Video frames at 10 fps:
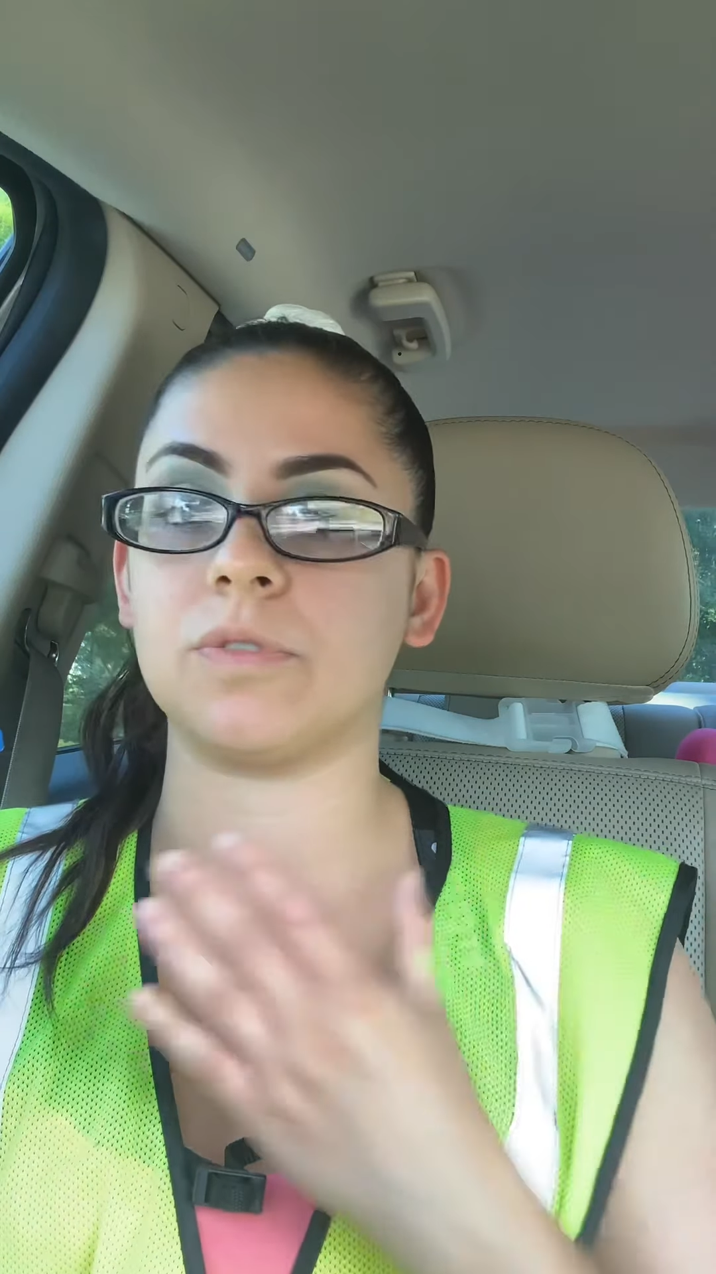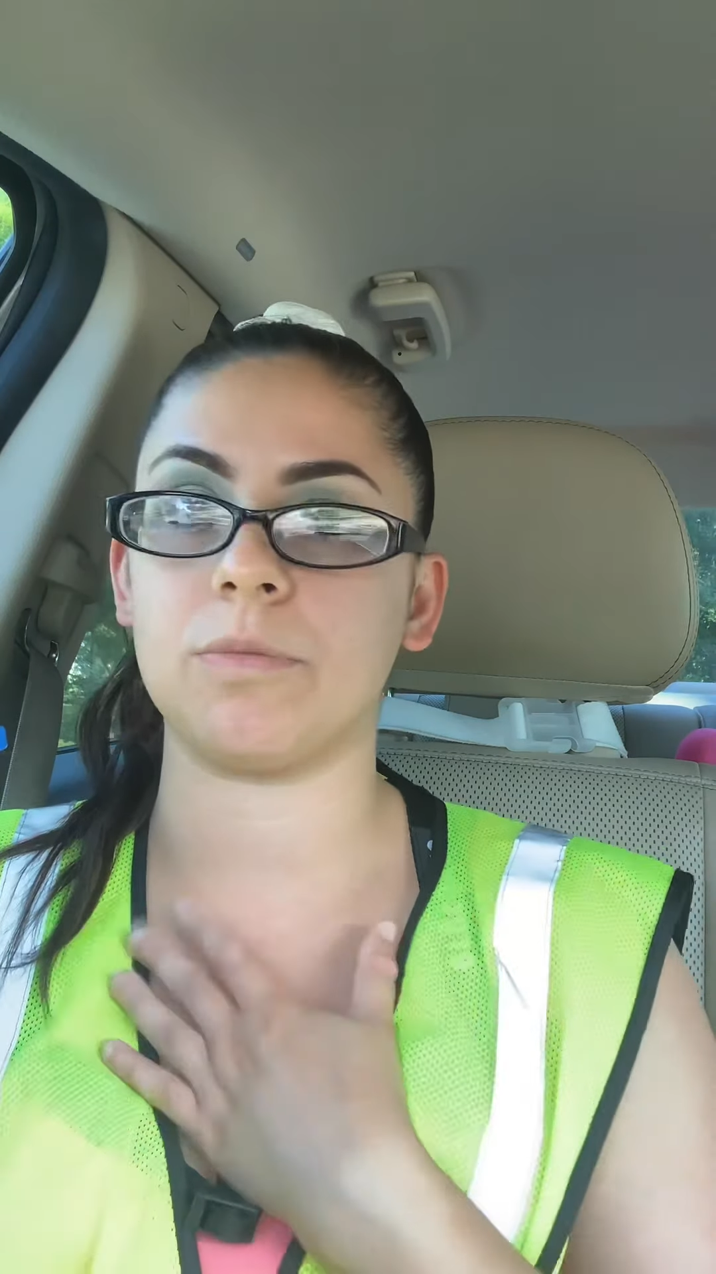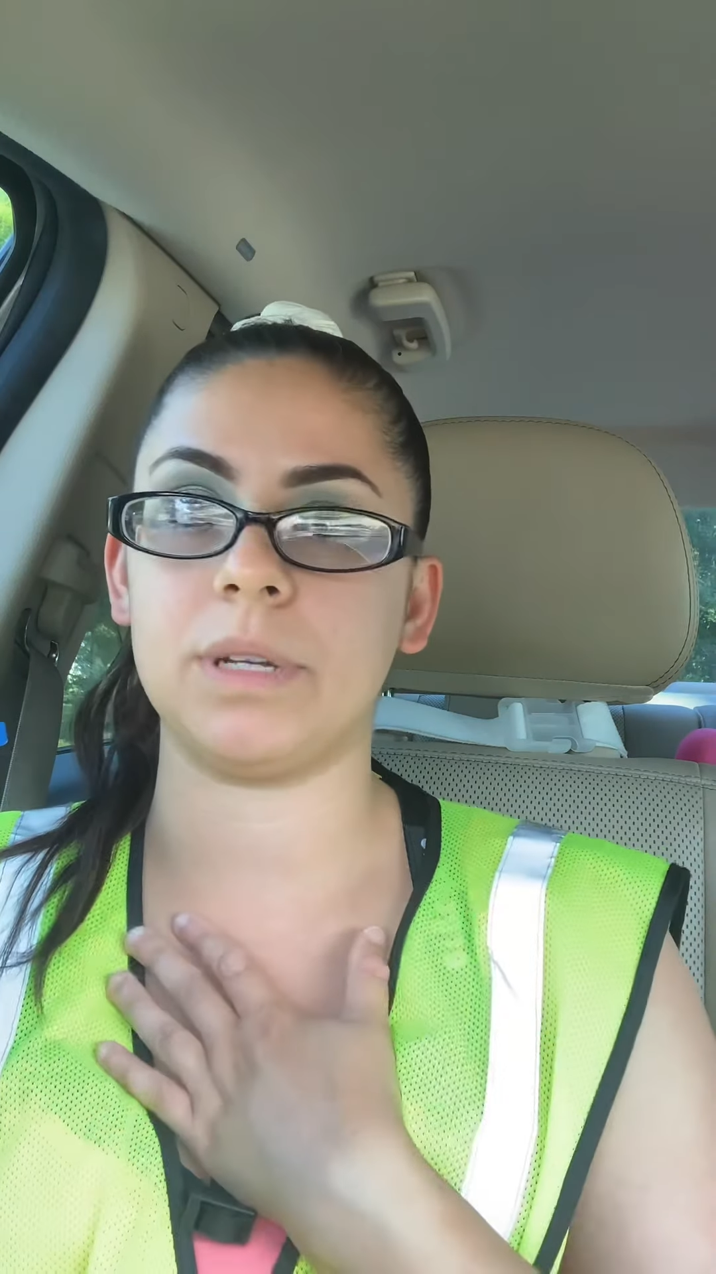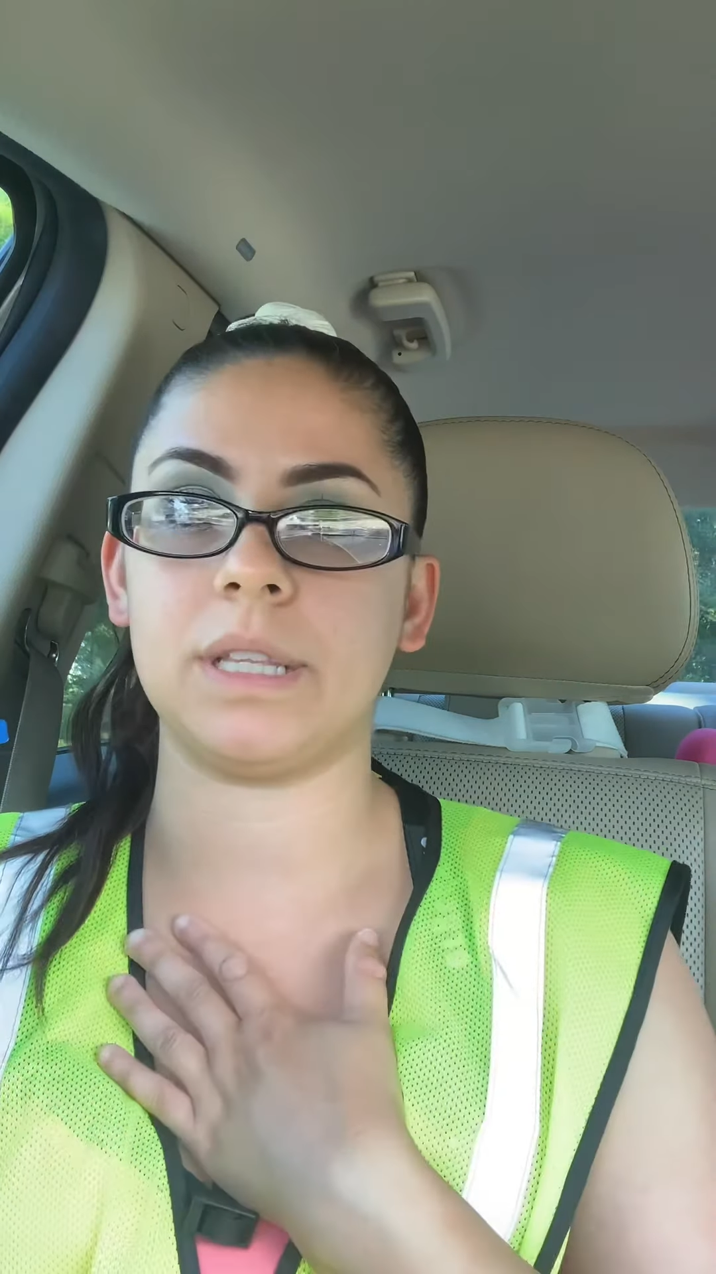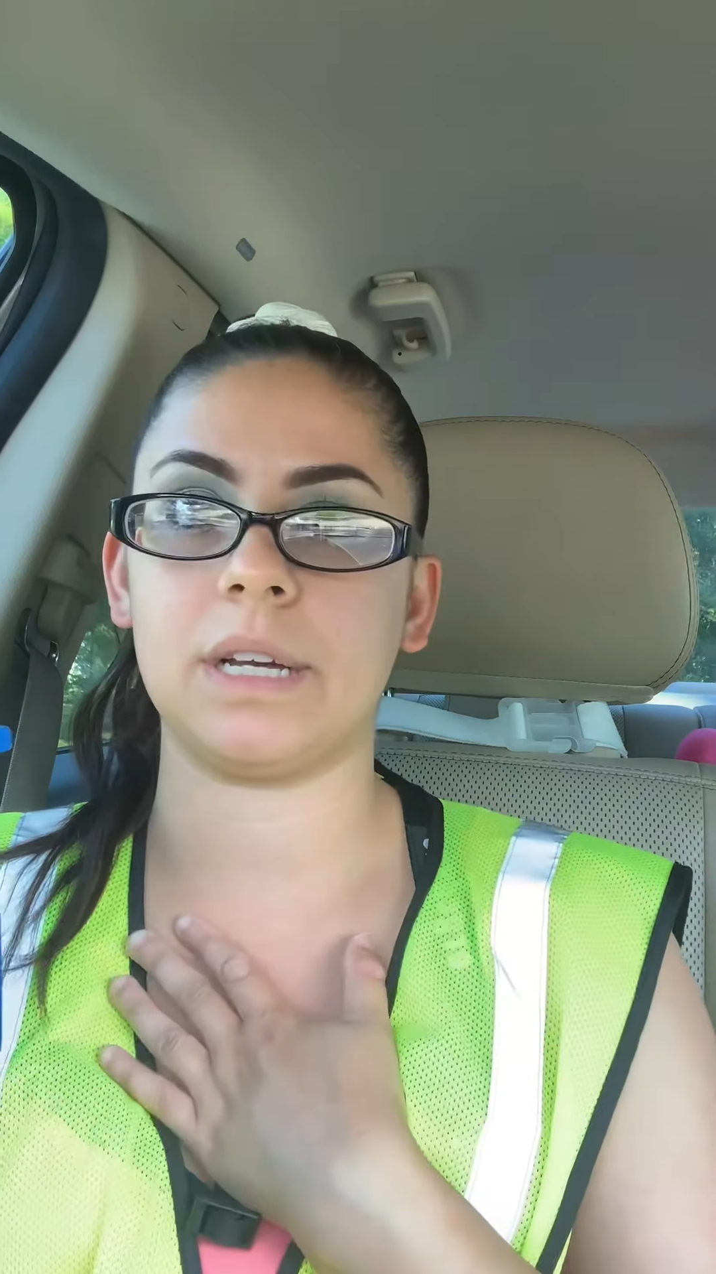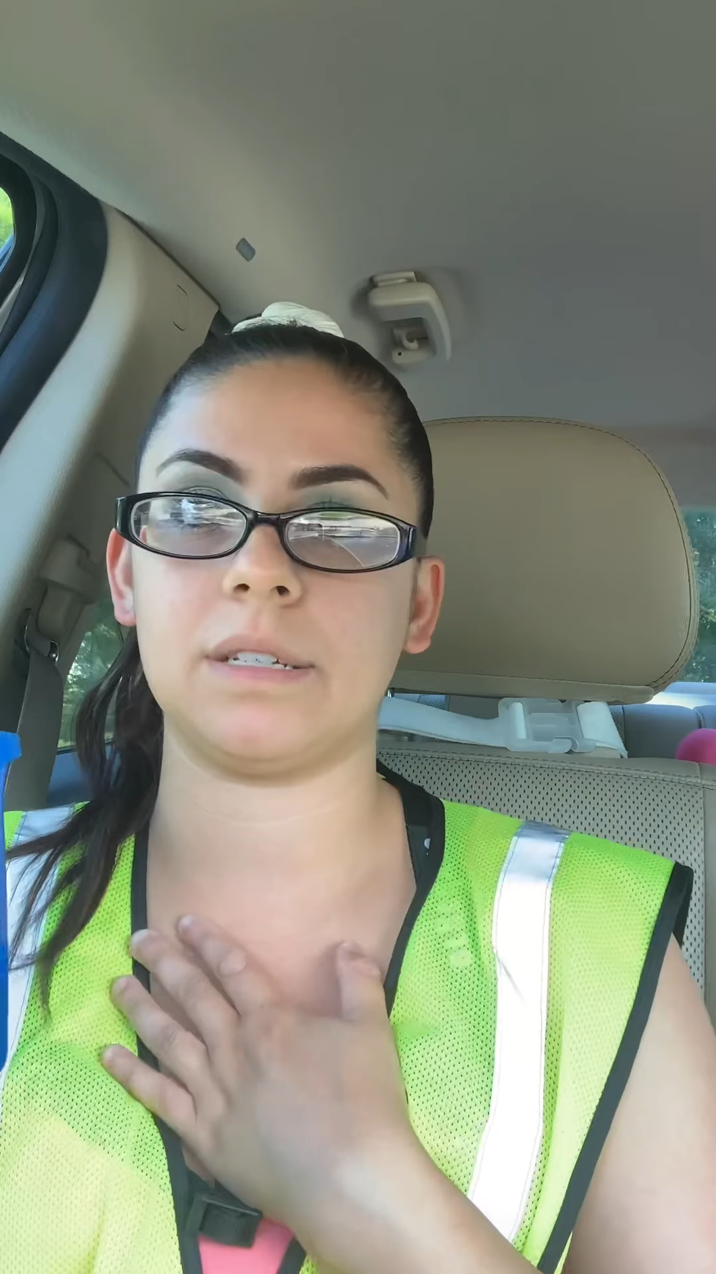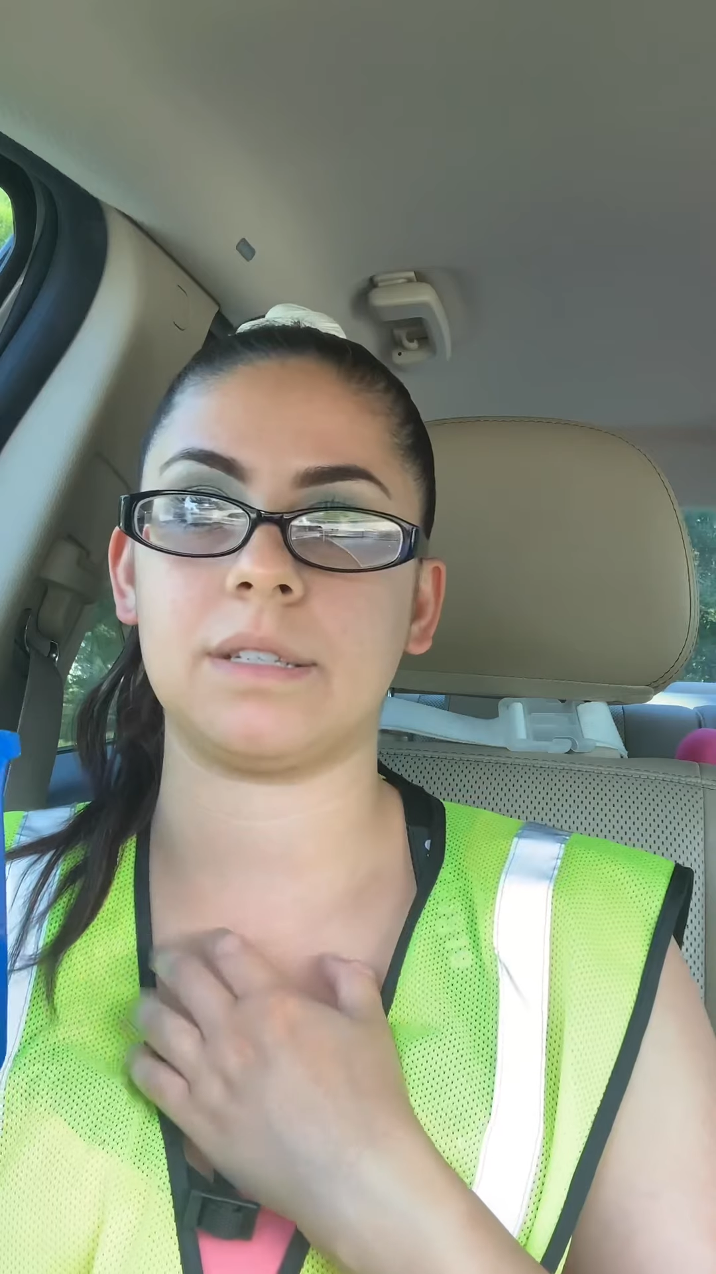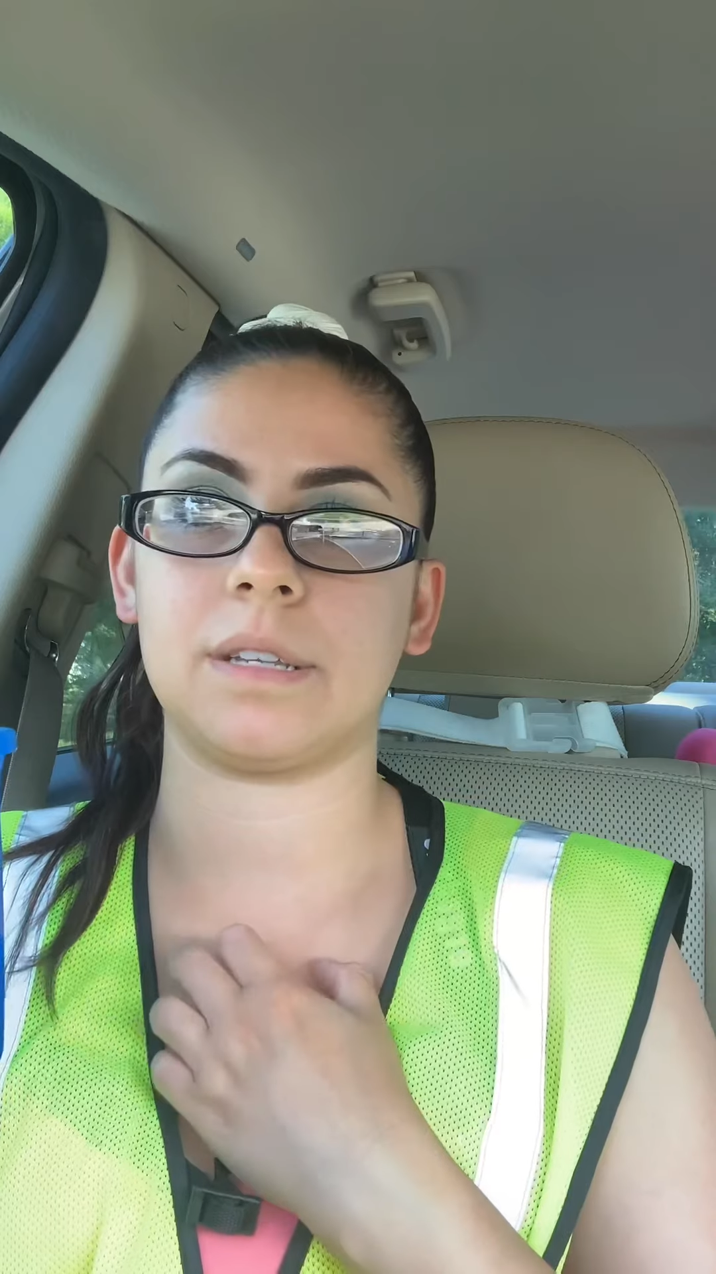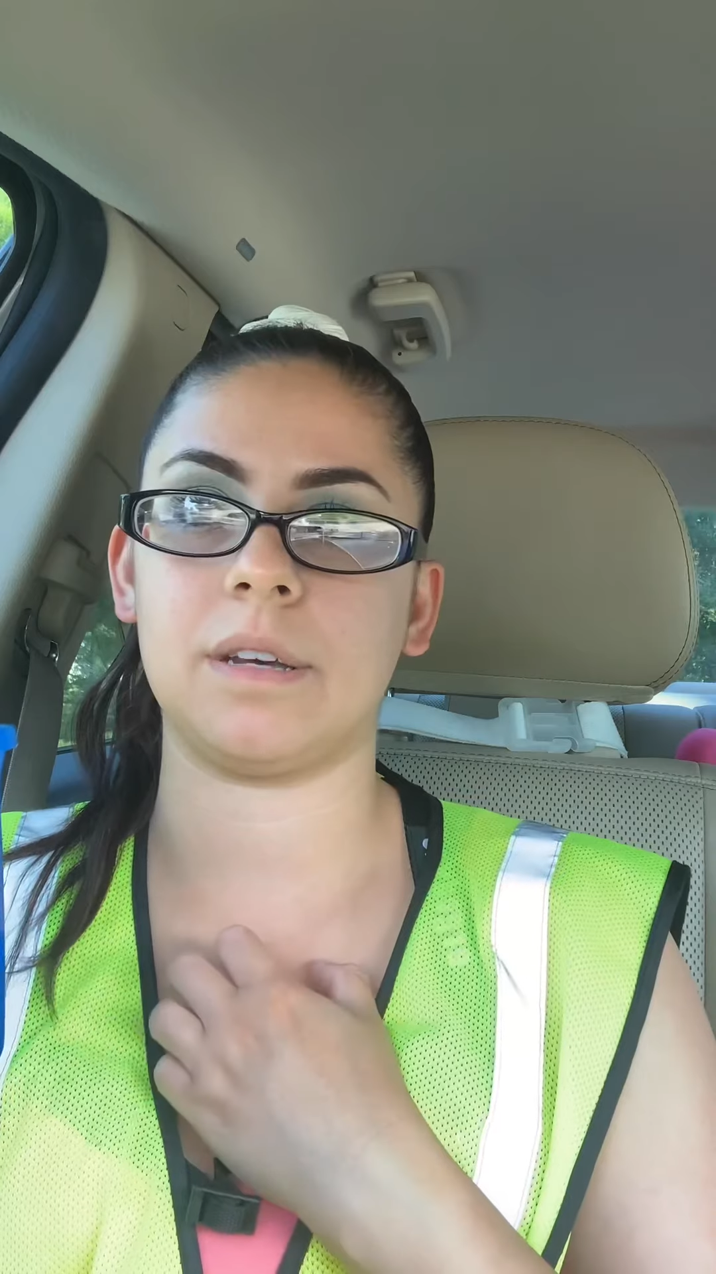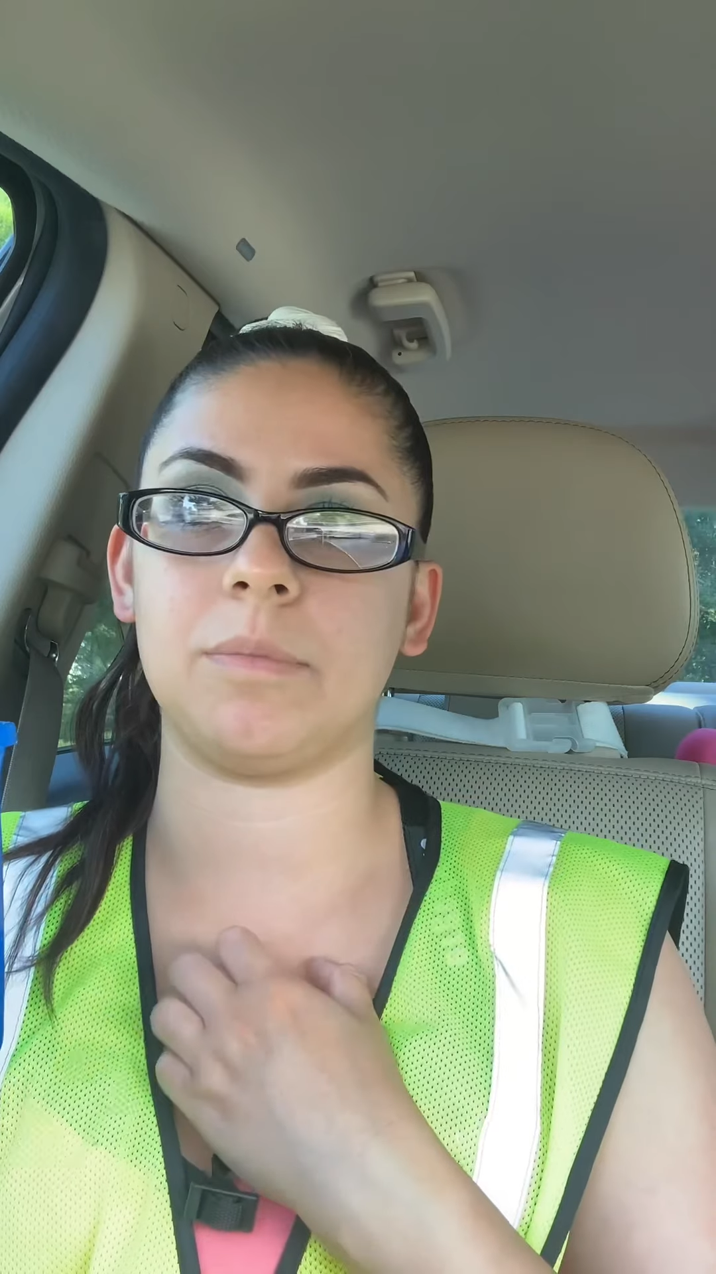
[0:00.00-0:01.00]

for me that's